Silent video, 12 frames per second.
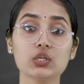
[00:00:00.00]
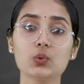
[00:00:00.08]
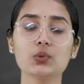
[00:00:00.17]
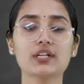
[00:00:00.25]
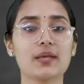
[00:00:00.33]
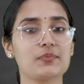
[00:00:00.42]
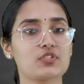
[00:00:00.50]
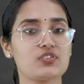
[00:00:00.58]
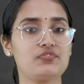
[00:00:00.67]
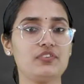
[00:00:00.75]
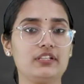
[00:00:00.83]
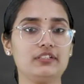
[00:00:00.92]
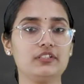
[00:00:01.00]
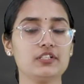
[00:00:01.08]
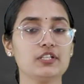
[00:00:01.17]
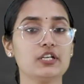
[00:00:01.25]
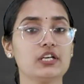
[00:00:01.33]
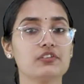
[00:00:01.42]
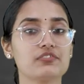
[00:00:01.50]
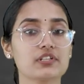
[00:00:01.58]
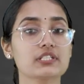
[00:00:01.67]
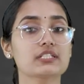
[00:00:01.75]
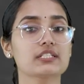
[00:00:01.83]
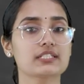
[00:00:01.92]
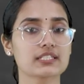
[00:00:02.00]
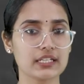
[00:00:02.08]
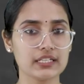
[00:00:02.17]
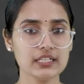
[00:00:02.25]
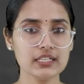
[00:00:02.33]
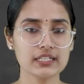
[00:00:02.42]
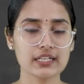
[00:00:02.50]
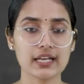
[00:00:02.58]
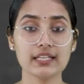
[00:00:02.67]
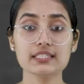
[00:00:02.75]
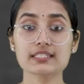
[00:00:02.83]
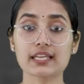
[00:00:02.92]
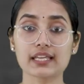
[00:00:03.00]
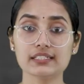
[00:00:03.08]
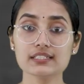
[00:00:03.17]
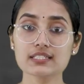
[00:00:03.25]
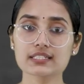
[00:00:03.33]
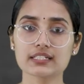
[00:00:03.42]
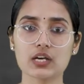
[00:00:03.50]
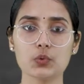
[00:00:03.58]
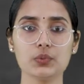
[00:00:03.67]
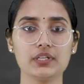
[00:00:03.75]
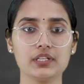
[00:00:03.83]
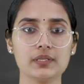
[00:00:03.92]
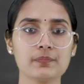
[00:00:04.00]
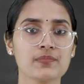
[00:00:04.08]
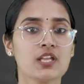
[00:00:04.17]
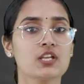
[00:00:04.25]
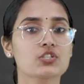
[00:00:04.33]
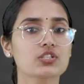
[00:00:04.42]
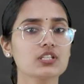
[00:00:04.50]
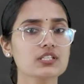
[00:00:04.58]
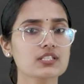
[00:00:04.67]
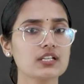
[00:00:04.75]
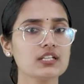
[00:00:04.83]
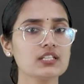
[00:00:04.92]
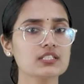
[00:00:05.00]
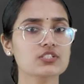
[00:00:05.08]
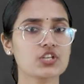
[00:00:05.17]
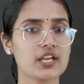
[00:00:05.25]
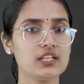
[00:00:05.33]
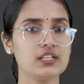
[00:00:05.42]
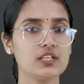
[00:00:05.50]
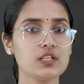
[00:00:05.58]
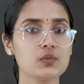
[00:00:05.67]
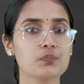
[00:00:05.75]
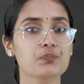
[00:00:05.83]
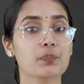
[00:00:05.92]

2 types of weather. First is sunny and second is cloudy. So the sun is shining